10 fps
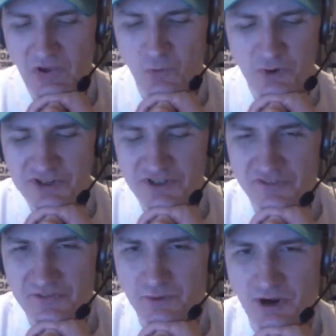Wouldn't
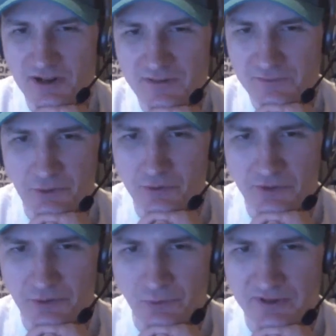Justin Braun have to go the
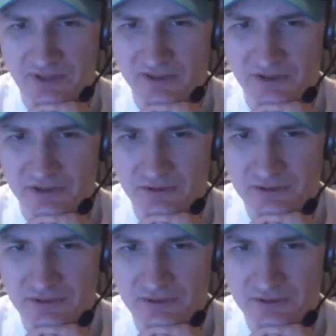other way in that deal?